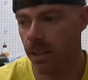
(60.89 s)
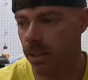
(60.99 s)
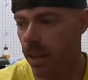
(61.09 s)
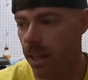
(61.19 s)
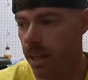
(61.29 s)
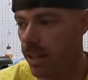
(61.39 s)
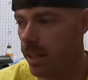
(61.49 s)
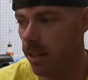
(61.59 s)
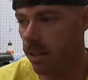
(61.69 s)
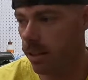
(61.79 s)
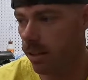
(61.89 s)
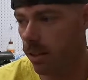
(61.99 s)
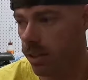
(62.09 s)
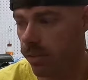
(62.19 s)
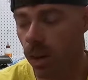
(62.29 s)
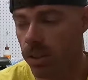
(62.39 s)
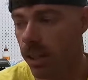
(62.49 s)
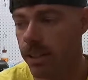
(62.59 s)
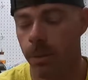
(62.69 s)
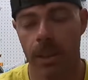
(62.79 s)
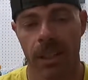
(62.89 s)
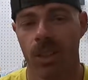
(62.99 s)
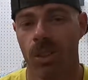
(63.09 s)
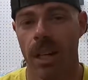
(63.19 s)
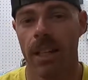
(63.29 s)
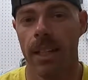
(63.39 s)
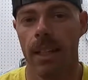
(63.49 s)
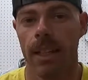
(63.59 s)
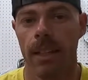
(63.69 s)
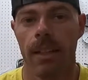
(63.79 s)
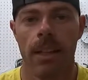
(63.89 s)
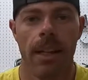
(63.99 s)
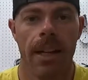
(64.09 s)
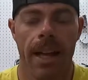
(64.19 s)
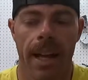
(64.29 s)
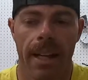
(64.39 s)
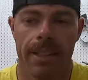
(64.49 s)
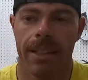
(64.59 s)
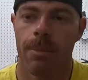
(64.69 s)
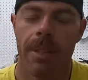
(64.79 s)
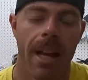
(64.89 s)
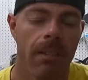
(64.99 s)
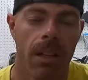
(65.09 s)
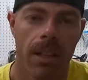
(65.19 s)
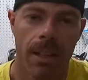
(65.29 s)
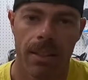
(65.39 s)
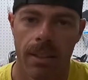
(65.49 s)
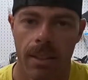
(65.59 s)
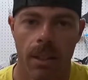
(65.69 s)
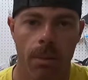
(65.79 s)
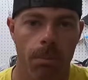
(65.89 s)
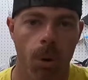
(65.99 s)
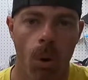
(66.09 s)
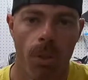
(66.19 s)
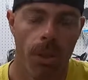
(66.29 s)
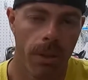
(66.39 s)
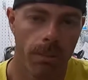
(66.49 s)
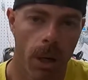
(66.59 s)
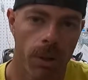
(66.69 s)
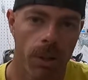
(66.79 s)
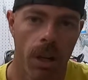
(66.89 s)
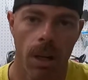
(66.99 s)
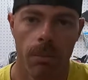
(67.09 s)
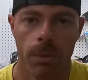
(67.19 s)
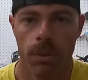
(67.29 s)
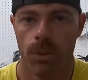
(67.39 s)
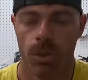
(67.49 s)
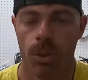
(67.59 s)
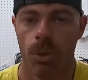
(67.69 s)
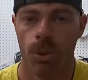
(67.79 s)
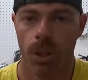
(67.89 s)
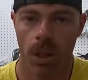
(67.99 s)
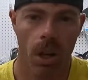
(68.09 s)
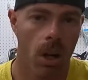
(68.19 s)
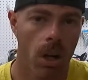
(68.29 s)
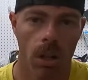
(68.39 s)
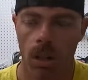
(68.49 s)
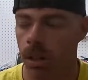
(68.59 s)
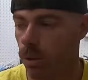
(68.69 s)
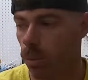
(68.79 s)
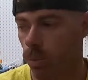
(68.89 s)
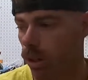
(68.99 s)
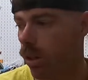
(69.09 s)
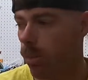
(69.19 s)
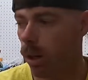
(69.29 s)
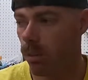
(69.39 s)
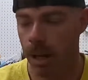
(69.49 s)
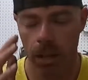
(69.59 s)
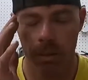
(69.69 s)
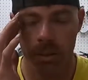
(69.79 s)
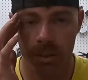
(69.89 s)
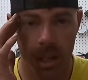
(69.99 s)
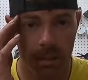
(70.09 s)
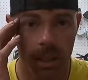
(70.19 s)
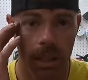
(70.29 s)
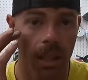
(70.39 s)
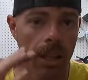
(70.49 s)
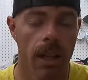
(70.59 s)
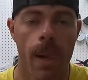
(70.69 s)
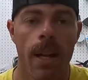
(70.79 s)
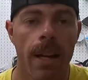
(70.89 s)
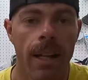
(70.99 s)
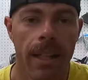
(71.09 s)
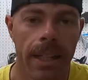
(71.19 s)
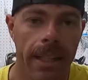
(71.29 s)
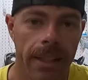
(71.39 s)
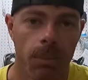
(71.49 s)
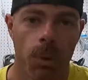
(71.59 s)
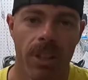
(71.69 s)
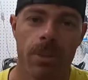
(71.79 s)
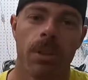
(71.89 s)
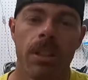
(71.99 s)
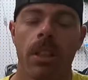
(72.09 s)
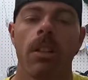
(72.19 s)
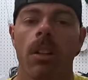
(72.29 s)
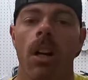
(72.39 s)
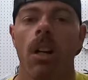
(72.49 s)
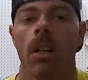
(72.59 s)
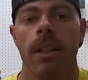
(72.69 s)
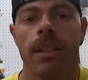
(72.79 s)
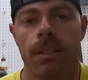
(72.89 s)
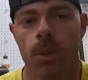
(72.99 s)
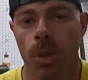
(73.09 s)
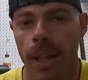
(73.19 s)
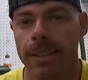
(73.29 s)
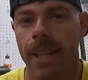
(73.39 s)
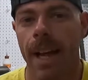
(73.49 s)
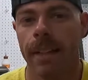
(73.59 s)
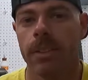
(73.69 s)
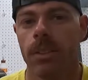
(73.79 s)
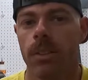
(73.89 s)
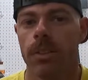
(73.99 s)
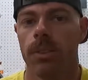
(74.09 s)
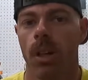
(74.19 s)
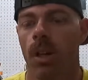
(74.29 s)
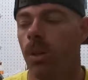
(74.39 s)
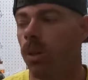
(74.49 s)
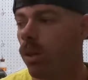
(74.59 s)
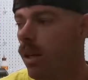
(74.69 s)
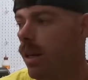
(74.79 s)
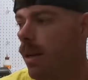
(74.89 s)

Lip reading: They, as far as I can tell, make a great kit, and it's going to be everything to bolt the motor up to the car, motor mounts, everything. And with this particular car, it's a transaxle, so